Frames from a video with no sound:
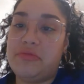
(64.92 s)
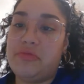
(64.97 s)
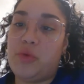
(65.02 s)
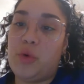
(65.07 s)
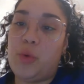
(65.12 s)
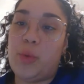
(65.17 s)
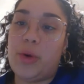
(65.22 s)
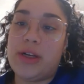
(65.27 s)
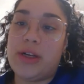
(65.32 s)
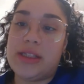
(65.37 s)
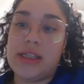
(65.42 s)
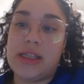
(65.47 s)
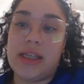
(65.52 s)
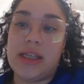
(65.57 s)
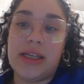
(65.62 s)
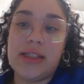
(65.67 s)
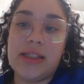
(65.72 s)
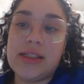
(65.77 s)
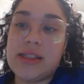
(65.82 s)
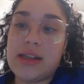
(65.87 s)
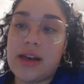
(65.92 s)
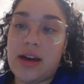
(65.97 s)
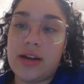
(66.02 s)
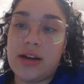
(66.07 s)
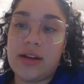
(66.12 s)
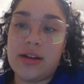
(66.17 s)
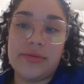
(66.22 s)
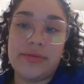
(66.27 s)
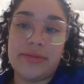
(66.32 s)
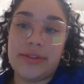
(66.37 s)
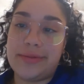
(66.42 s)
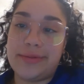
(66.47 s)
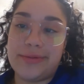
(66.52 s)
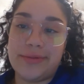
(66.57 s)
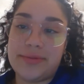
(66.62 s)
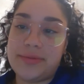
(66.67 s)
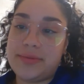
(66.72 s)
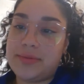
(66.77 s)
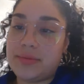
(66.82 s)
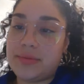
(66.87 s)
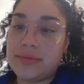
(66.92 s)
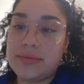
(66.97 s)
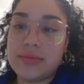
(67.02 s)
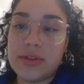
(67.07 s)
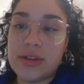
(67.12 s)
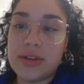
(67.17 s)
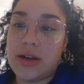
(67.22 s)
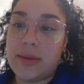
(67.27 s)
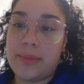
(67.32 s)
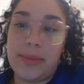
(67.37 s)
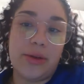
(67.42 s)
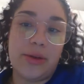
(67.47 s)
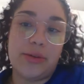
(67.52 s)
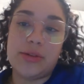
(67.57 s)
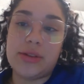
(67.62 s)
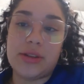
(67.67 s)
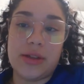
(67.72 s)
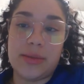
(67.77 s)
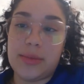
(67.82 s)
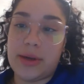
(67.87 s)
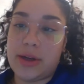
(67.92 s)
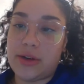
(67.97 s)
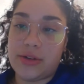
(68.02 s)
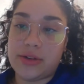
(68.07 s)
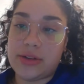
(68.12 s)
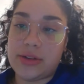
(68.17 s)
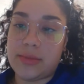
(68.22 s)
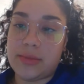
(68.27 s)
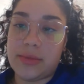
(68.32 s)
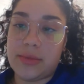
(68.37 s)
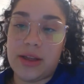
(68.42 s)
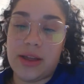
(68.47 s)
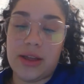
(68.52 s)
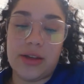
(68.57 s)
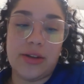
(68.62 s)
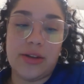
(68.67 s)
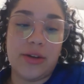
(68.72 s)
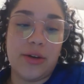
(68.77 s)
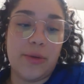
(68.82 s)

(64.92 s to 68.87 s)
we want to see the inside of a male stomach or something,